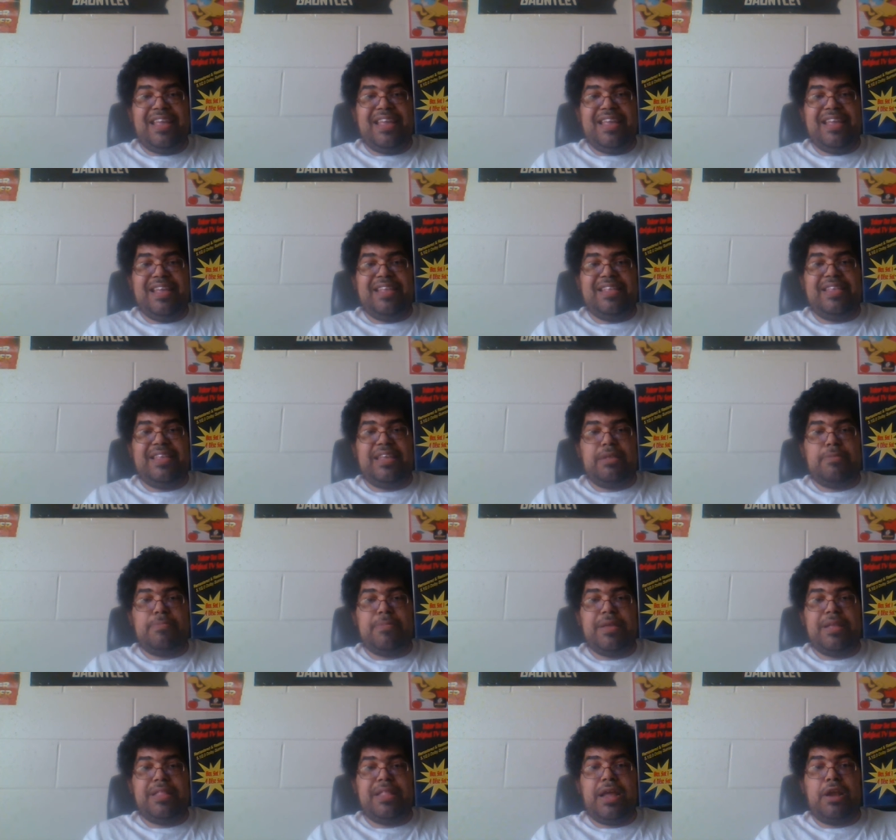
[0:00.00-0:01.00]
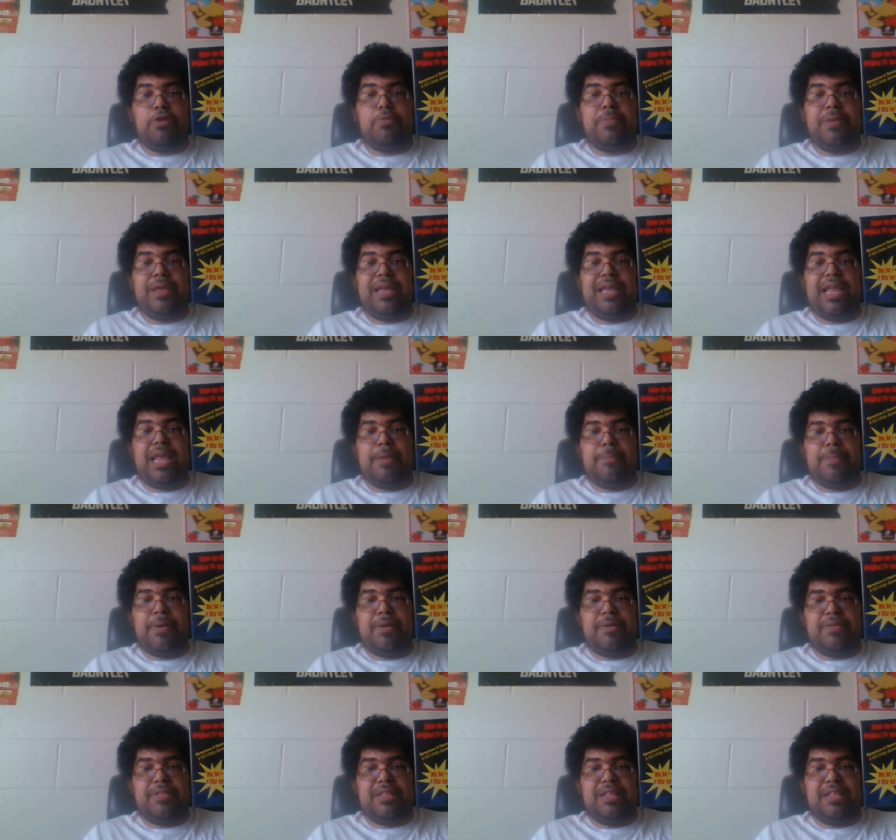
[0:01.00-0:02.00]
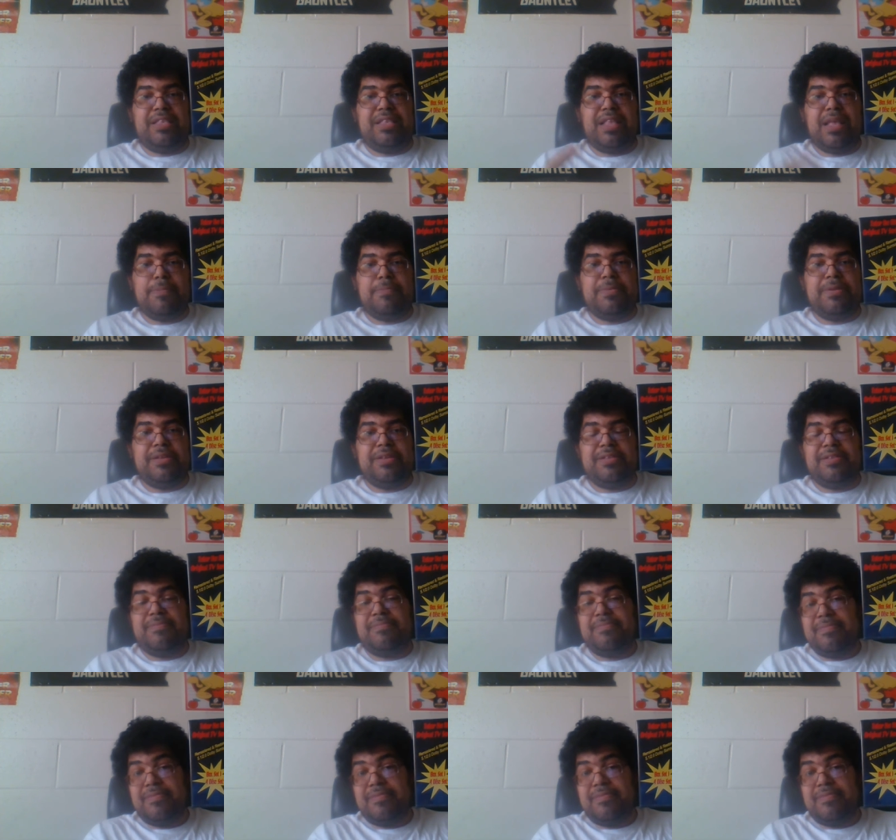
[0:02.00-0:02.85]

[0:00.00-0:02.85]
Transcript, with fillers: and Six Million Dollar Man came out in the '70s.